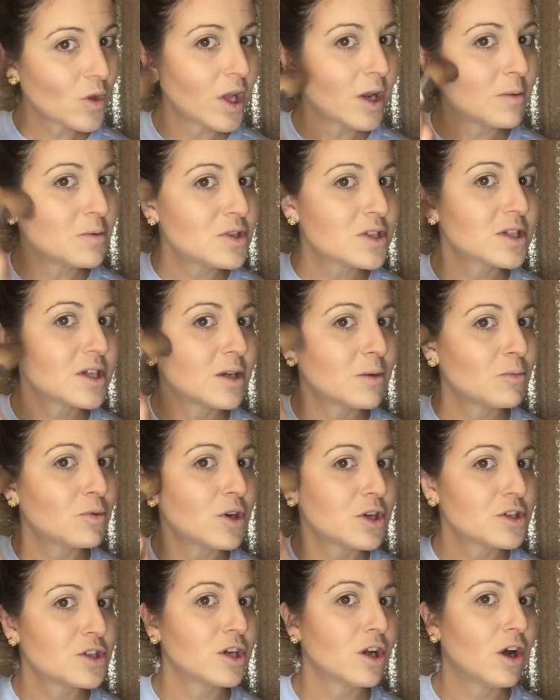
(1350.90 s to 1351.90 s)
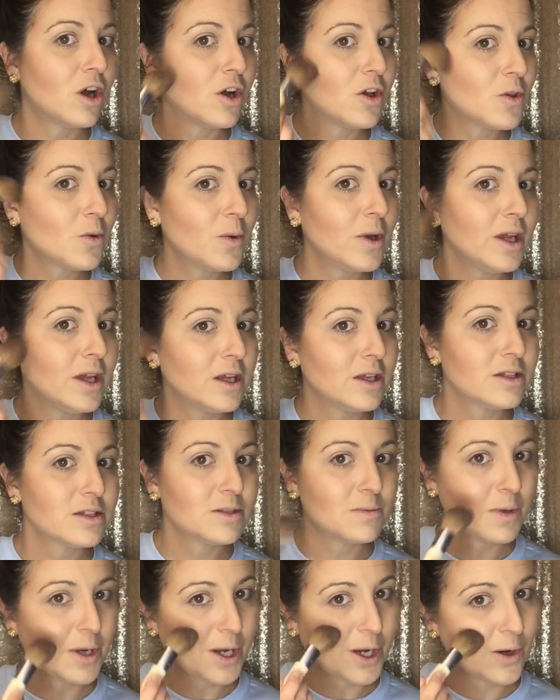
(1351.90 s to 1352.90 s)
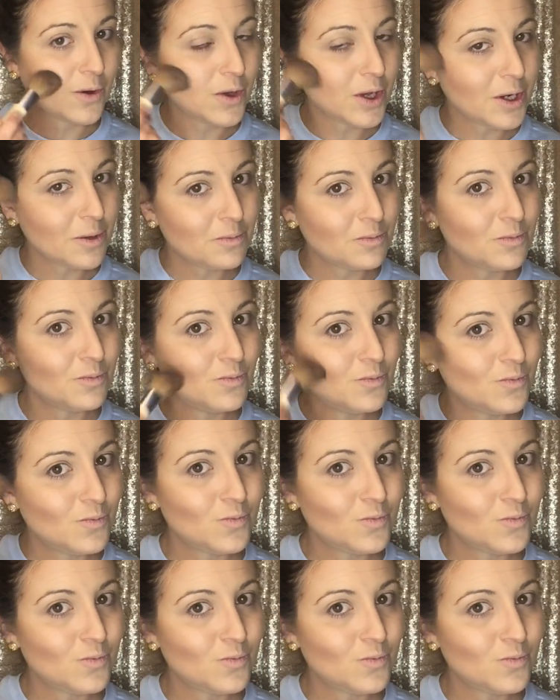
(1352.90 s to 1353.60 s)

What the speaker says: And I'm just going to brush it all the way into my hairline.